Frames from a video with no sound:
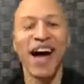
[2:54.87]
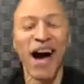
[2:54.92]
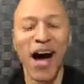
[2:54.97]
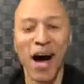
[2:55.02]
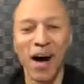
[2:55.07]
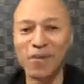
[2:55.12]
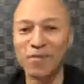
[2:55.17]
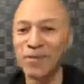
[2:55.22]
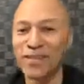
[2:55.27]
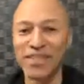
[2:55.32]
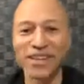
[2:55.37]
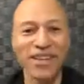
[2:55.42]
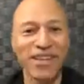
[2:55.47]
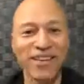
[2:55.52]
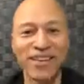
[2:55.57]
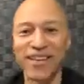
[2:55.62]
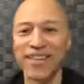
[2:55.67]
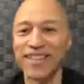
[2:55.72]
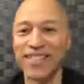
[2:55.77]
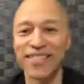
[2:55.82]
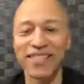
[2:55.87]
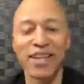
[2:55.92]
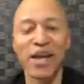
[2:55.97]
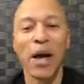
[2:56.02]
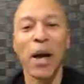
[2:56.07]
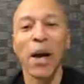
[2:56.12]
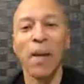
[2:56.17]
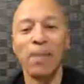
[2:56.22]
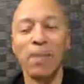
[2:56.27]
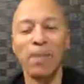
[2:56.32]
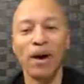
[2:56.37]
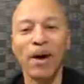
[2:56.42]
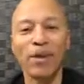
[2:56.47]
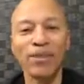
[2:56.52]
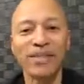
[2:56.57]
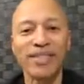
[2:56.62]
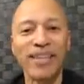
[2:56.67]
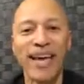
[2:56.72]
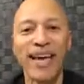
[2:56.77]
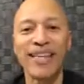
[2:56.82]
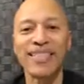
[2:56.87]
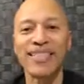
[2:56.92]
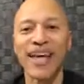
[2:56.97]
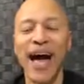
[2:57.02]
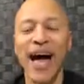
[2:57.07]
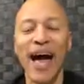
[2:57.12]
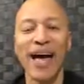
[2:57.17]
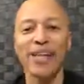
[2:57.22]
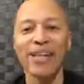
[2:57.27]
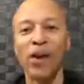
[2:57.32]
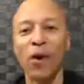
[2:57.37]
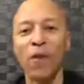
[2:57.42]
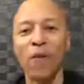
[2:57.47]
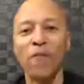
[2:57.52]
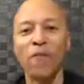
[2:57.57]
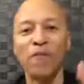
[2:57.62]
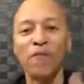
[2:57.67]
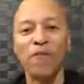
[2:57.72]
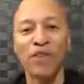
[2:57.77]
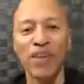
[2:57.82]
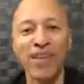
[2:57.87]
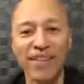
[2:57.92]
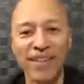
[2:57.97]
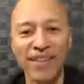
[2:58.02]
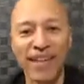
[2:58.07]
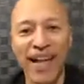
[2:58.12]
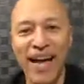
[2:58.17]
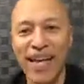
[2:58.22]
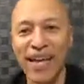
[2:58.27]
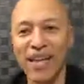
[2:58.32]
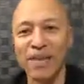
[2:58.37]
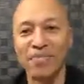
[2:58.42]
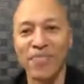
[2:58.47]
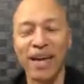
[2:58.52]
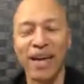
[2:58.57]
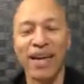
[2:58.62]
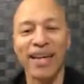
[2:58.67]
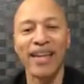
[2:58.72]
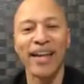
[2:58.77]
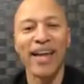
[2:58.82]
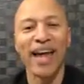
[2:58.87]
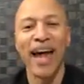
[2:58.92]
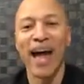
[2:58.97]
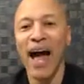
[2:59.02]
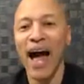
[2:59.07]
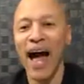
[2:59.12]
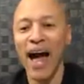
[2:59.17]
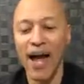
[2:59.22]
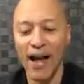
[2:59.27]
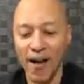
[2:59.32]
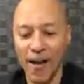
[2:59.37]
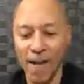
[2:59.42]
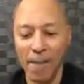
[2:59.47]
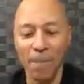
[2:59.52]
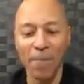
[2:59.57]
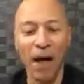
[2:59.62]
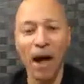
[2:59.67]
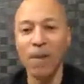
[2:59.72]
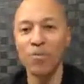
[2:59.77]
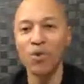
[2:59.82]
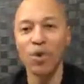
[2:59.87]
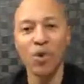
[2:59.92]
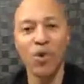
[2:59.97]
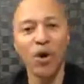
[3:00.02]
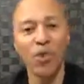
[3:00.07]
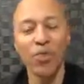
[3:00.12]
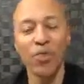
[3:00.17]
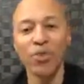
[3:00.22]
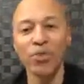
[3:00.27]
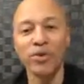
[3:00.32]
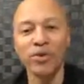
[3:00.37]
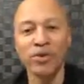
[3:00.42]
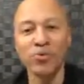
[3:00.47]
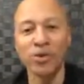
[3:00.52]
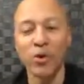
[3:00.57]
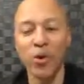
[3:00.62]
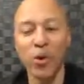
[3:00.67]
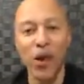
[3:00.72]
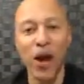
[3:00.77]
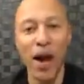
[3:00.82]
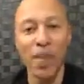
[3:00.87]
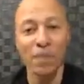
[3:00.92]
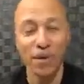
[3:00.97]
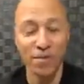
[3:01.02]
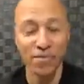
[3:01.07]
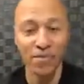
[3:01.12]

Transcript: I'm serious. Most days I don't feel like it, man. I'm going through some crap of